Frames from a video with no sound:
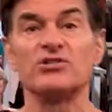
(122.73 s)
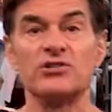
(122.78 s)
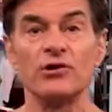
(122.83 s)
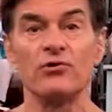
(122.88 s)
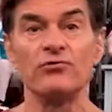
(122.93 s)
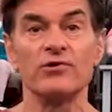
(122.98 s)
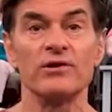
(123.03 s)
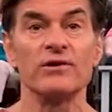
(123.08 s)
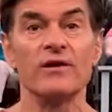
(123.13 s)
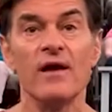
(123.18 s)

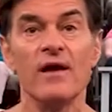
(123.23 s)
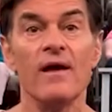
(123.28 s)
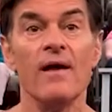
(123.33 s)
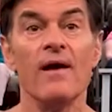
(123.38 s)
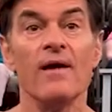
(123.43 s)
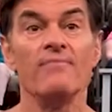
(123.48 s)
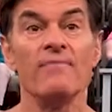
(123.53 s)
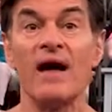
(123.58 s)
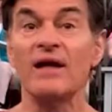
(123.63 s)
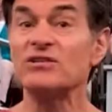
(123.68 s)
children.
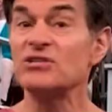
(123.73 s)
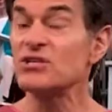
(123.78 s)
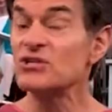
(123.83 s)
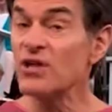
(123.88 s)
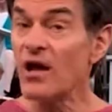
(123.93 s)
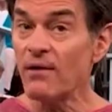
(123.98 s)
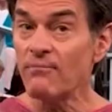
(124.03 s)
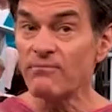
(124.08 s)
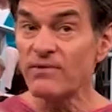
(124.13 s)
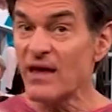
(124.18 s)
Not
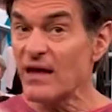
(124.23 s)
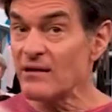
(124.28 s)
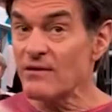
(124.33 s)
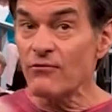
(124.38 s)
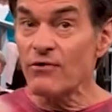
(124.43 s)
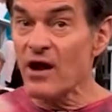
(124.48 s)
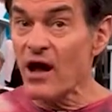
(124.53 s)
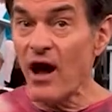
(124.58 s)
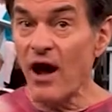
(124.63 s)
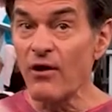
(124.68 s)
just getting
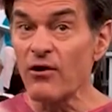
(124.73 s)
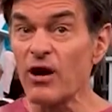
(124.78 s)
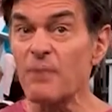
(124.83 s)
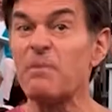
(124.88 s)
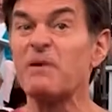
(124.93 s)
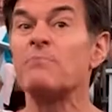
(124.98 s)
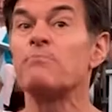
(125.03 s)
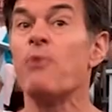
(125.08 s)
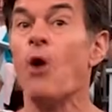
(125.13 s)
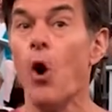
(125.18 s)
rid of hunger,
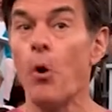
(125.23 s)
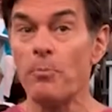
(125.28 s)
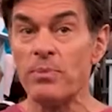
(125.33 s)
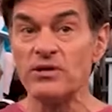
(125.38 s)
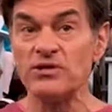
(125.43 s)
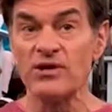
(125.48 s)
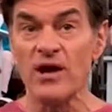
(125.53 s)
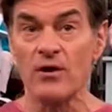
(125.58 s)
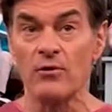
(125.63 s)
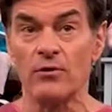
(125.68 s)
but hope
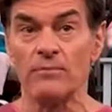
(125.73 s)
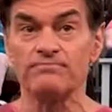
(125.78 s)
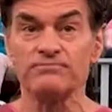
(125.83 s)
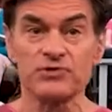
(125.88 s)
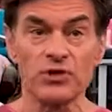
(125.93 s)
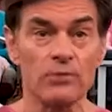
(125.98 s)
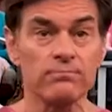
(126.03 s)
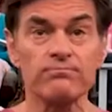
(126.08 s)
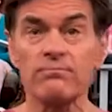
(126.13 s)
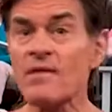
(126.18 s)
in general.
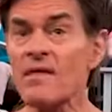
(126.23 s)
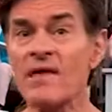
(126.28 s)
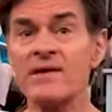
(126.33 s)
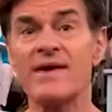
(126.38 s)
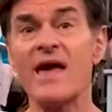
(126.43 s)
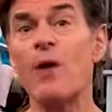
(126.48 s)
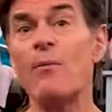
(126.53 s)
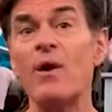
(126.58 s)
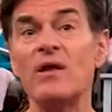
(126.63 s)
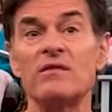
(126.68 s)
So
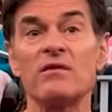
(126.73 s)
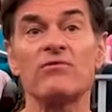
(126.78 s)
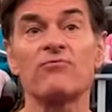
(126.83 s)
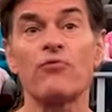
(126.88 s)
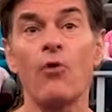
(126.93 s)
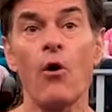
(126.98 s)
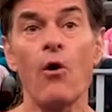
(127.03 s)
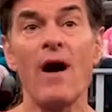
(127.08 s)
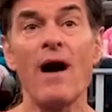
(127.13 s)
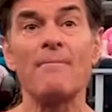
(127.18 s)
can't wait to
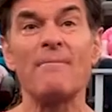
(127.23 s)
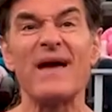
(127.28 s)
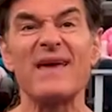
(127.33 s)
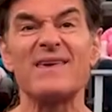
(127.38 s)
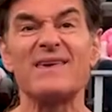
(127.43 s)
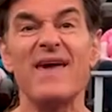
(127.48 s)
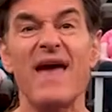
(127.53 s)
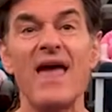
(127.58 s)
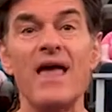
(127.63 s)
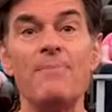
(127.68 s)
throw on my
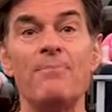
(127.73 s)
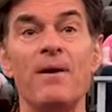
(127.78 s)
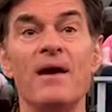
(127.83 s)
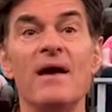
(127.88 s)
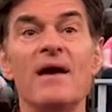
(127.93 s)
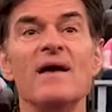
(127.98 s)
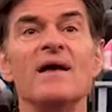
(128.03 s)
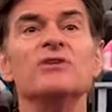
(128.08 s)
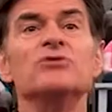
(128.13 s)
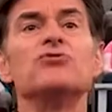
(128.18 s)
cape
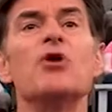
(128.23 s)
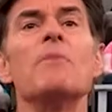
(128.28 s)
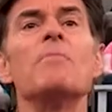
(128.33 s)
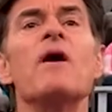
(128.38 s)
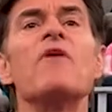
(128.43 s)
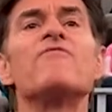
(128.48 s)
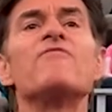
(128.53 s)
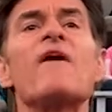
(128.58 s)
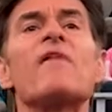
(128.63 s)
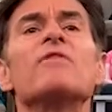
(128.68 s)
and join
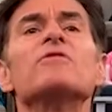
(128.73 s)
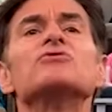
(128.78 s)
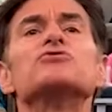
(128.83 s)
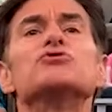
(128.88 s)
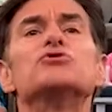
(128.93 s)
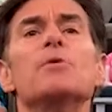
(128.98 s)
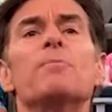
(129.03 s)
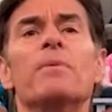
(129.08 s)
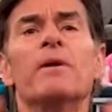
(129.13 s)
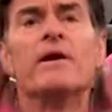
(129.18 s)
my fellow
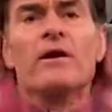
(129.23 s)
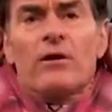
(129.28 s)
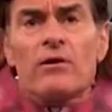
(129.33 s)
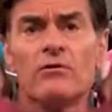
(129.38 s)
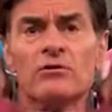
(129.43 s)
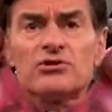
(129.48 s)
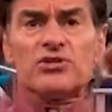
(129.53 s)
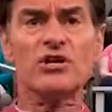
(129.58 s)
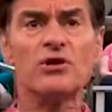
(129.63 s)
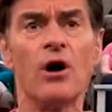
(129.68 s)

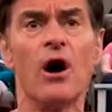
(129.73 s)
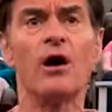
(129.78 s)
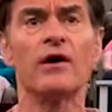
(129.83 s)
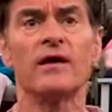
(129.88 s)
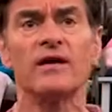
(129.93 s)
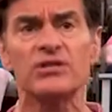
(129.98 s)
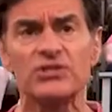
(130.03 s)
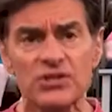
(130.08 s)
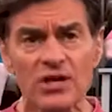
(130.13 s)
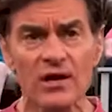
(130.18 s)
superheroes in
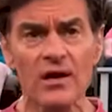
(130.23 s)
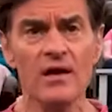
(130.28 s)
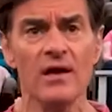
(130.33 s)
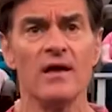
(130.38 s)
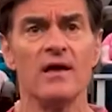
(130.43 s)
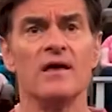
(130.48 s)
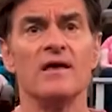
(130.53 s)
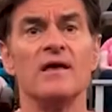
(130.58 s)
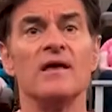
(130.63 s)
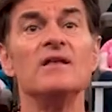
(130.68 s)
August
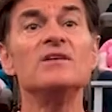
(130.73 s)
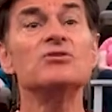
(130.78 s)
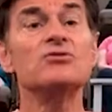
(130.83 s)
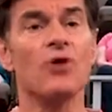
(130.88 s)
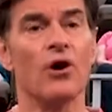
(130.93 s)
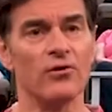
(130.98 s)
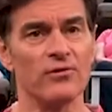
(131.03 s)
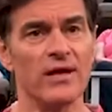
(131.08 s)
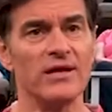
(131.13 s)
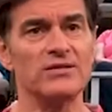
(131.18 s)
in
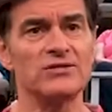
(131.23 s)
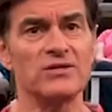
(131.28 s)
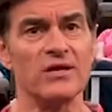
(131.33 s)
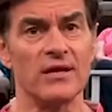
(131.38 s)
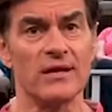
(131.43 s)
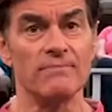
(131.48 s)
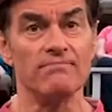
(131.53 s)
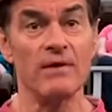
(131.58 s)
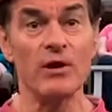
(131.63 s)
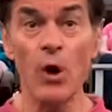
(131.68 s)
Salt Lake
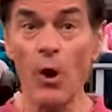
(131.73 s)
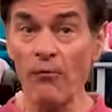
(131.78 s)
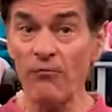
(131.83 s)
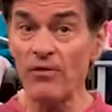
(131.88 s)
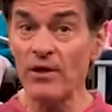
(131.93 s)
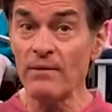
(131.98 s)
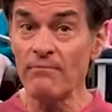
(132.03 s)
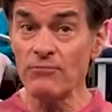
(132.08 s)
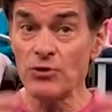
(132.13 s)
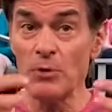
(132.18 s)
City. And
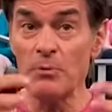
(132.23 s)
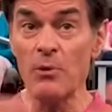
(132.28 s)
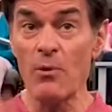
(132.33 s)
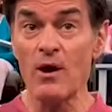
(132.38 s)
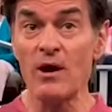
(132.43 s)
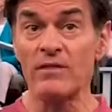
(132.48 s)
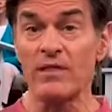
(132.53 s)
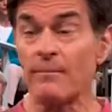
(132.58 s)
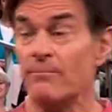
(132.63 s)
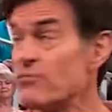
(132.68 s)
hopefully, you'll be
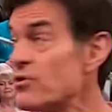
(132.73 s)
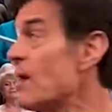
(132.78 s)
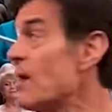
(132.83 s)
one of them.